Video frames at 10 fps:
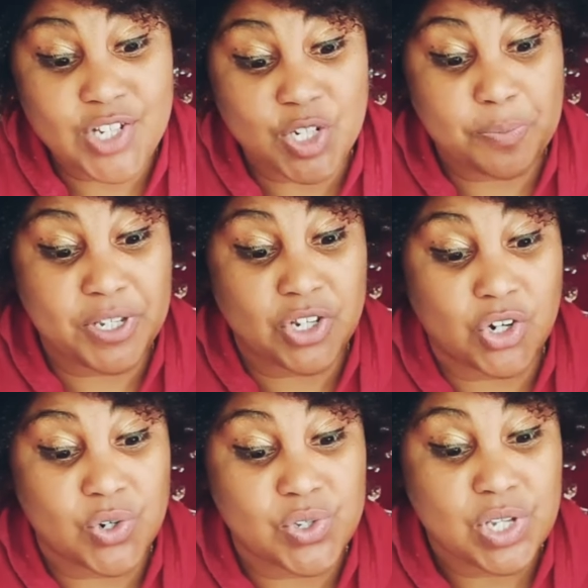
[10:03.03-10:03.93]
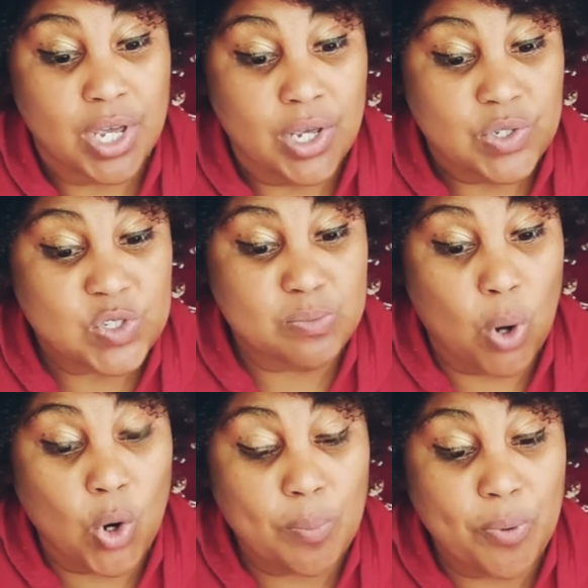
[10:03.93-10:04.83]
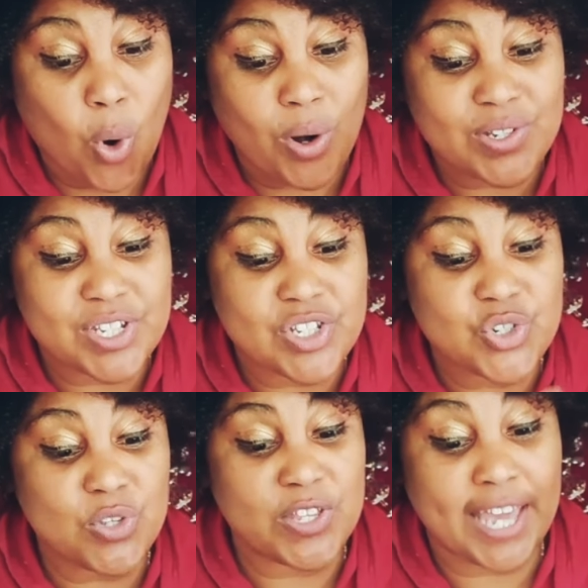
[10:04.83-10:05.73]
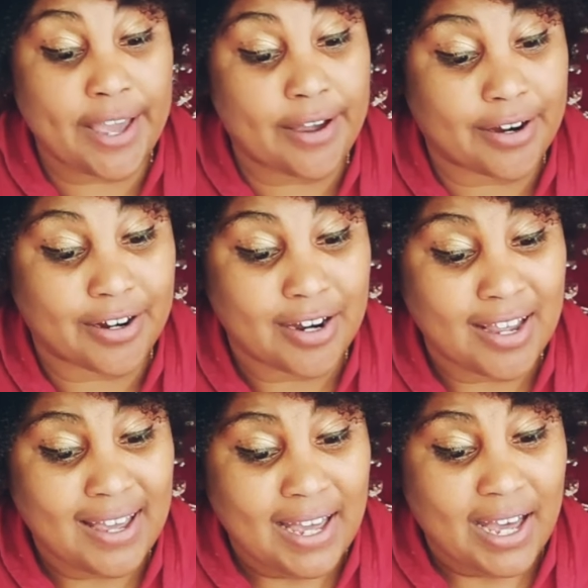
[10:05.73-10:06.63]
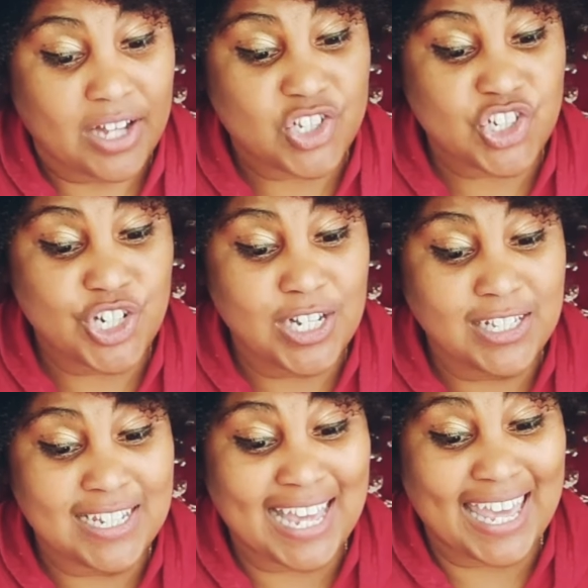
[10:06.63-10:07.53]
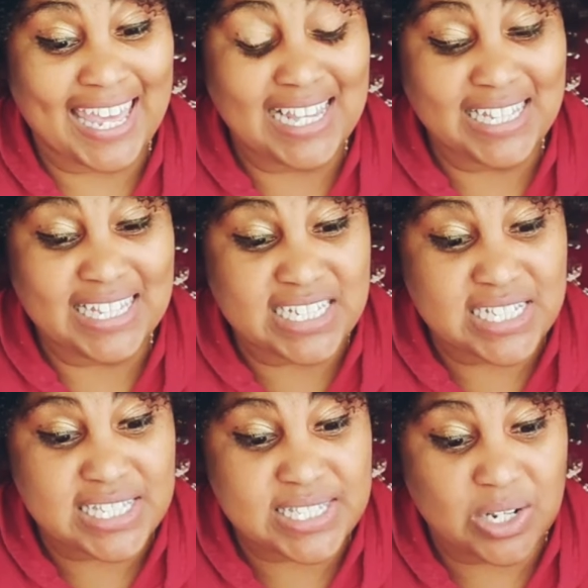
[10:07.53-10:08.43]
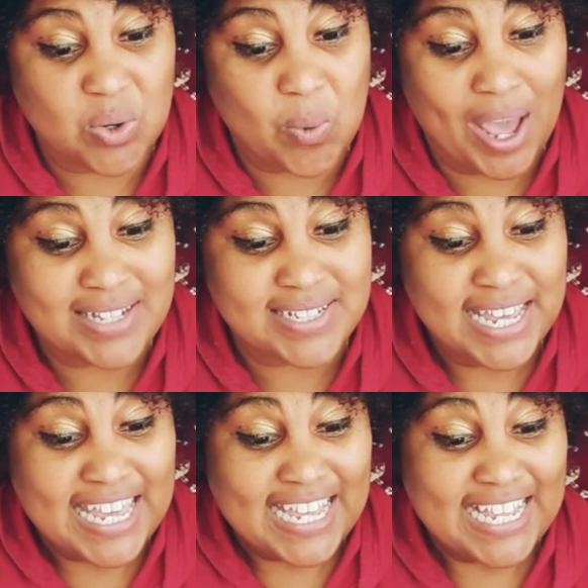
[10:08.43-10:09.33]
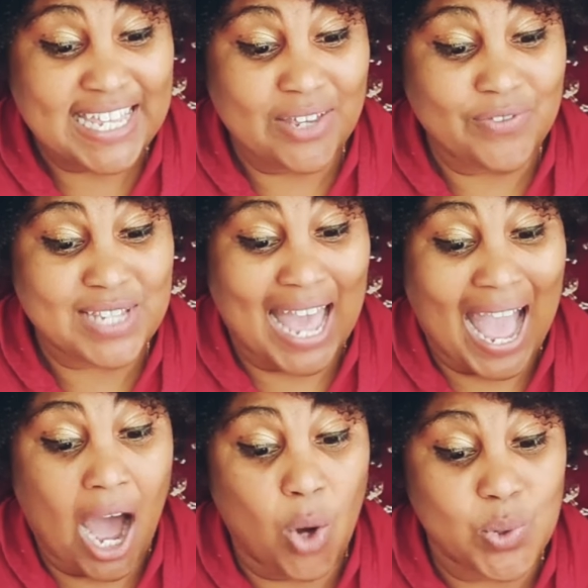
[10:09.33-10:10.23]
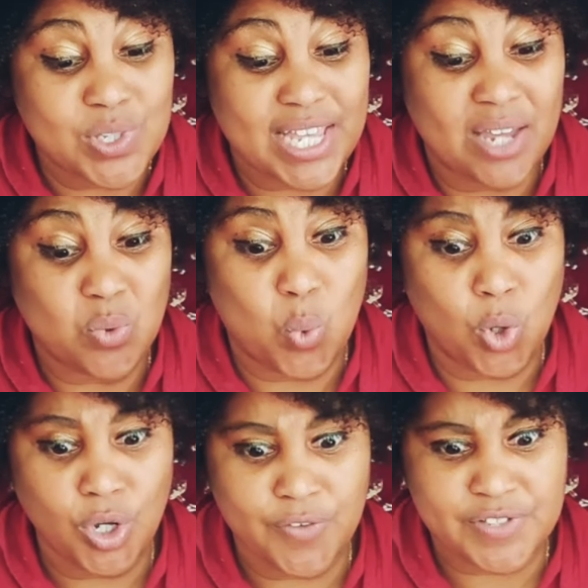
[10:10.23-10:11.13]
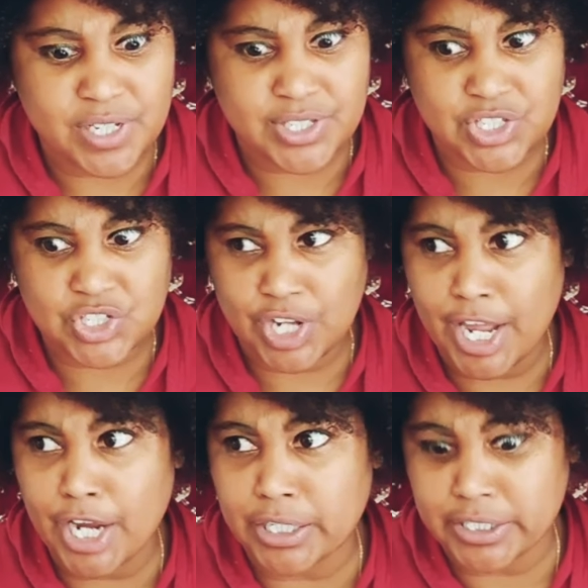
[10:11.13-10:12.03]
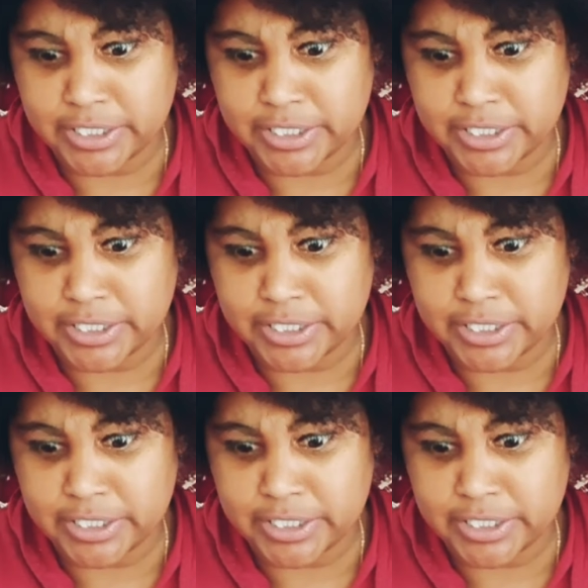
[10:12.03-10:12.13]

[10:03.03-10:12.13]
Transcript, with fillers: appears. Smoke pours into the air. A chilling alien silhouette gives owls and wolves a stare.